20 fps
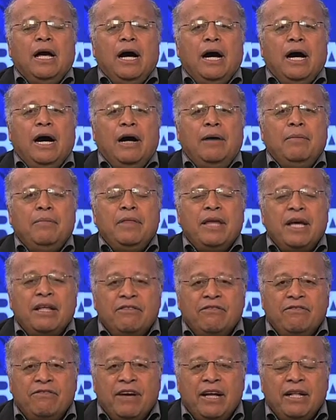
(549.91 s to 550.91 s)
Um,
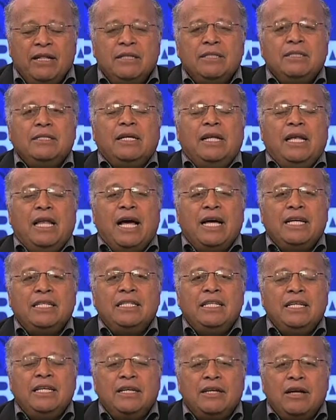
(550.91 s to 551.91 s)
that failed
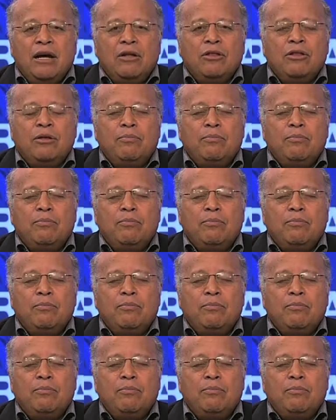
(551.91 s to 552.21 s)
largely around